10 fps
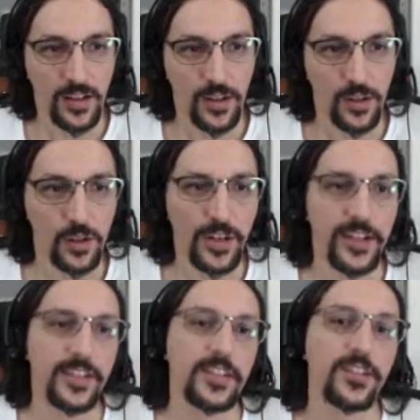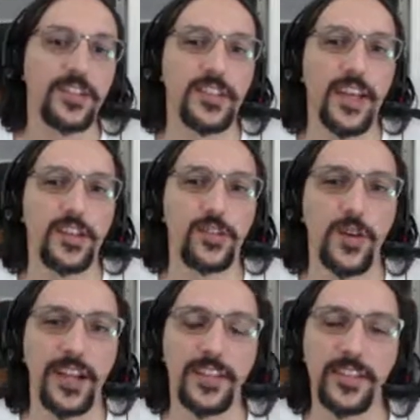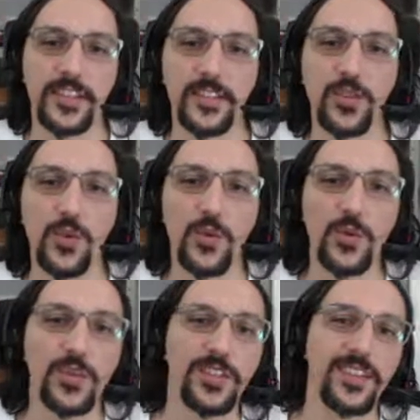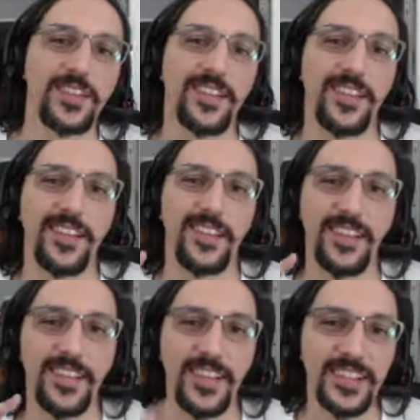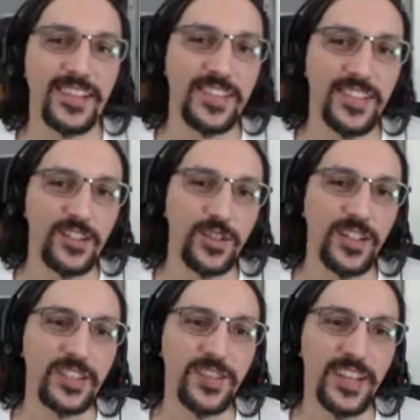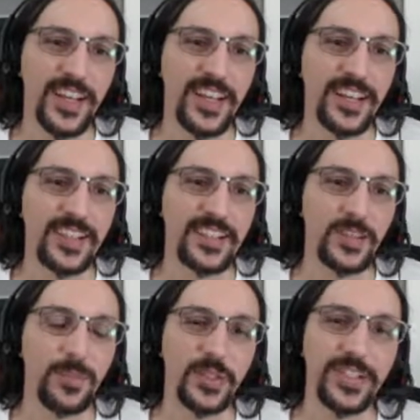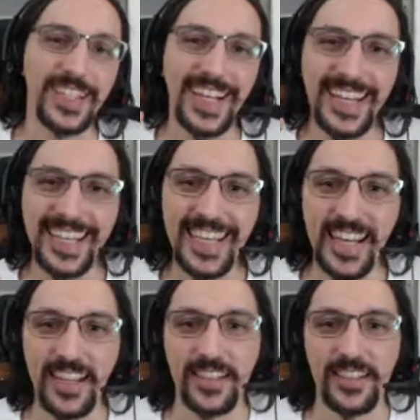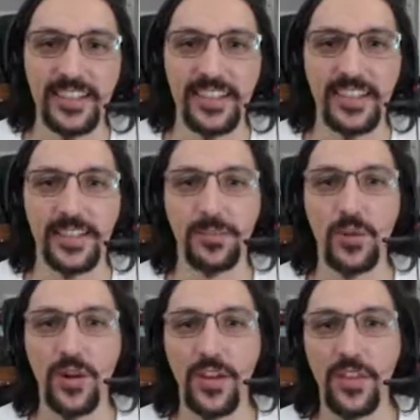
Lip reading: Look at this transaction right here. So this is the transfer and it's appearing again in block